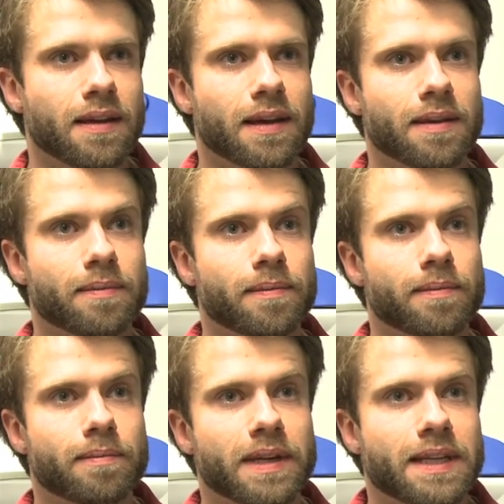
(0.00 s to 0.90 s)

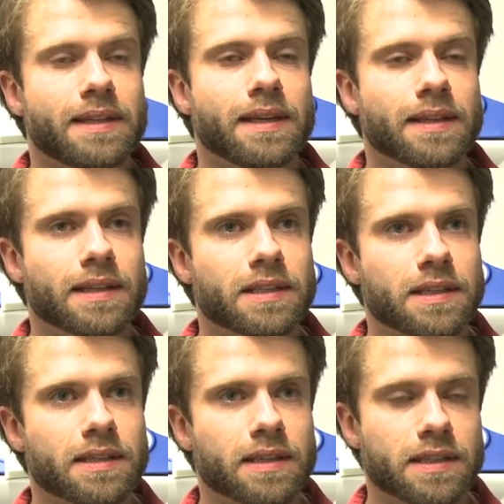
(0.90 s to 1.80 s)
But I think this
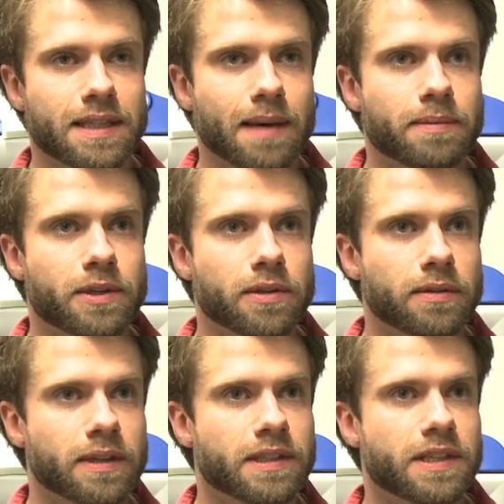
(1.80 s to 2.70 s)
is a step
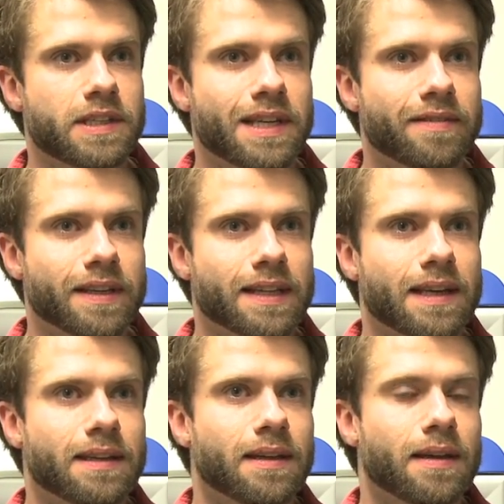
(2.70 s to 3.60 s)
towards achieving that,